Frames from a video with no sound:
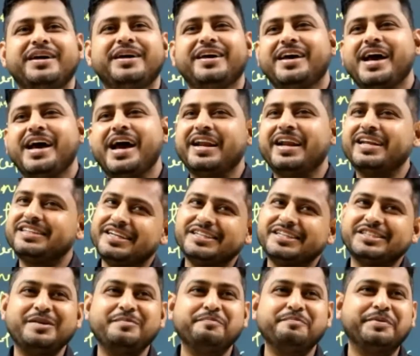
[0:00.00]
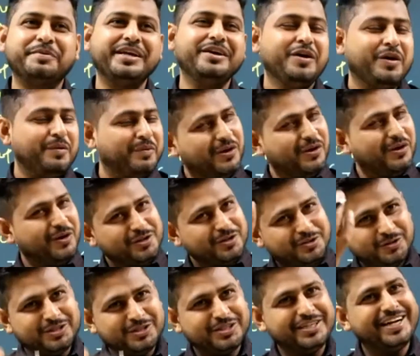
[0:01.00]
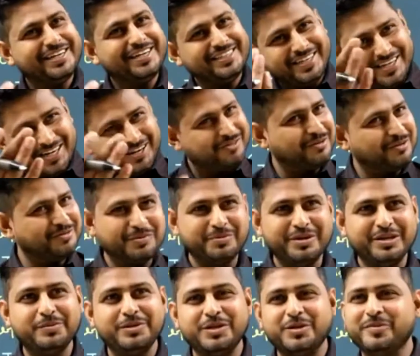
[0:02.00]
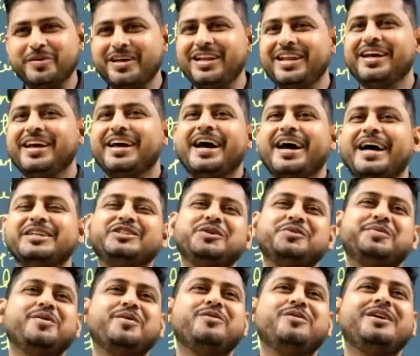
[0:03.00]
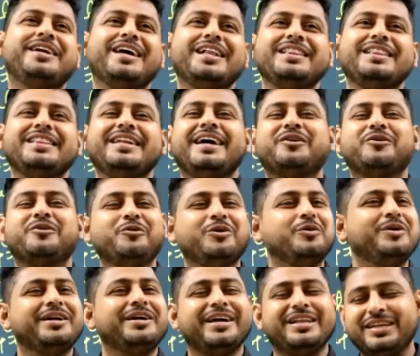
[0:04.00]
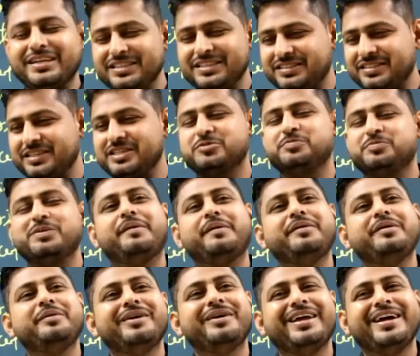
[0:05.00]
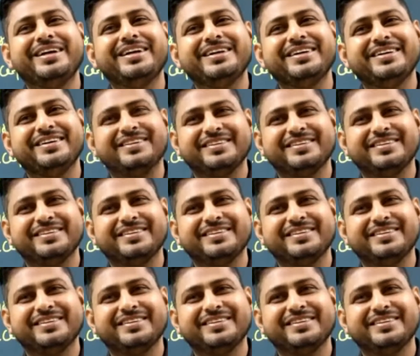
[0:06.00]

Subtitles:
And research company will also get the data from the Gmail, and Gmail will tell that, Google will tell that it's the spam email ID.